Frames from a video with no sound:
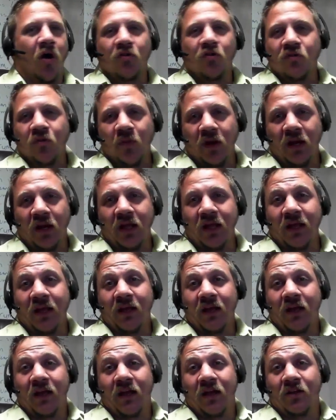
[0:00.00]

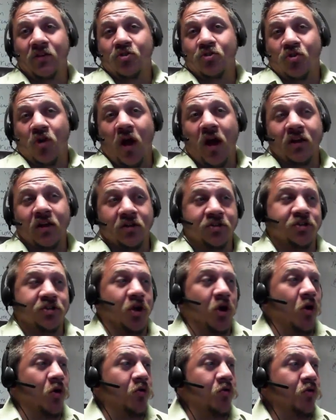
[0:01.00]
ultimately try to
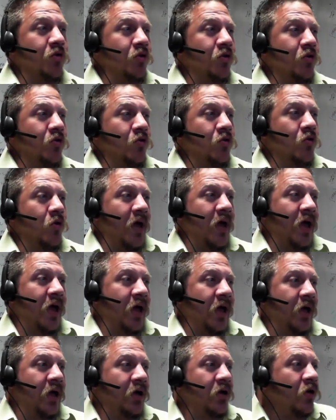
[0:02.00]
show you
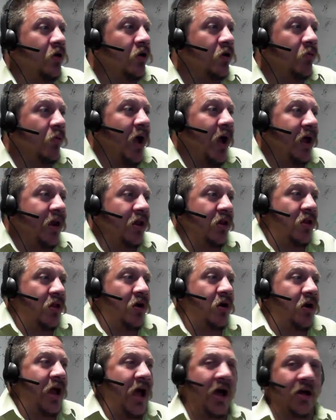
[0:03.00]
a good way to
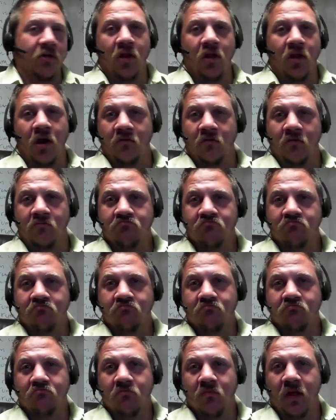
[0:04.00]
learn how to learn.
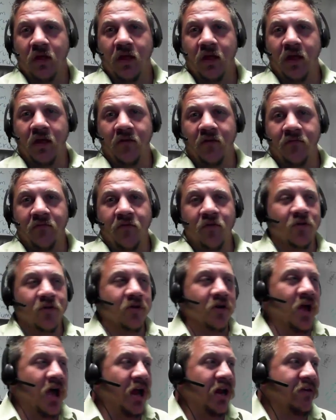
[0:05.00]
If you're
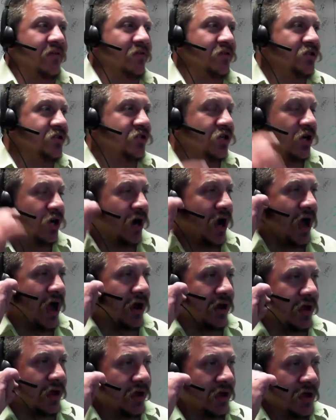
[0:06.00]
not even sure
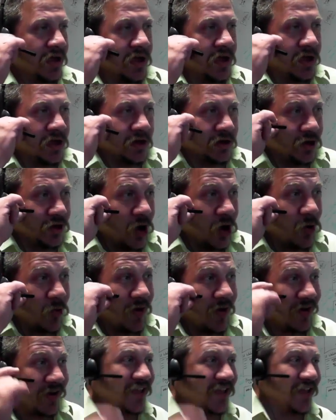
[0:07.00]
how to know
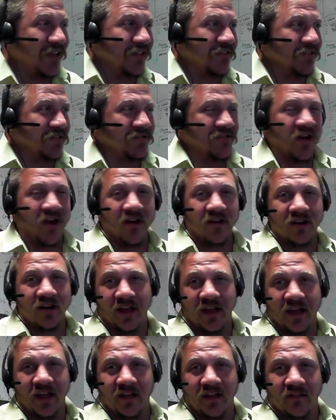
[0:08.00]
where to getting
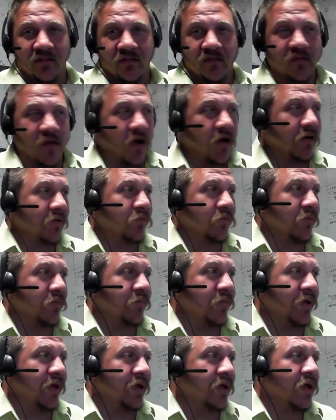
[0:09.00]
started
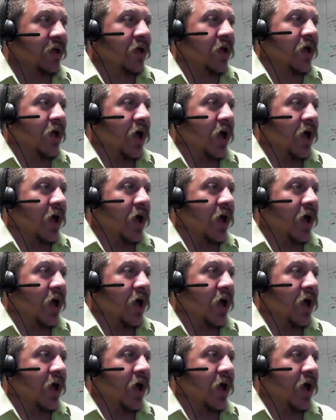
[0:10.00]
would be,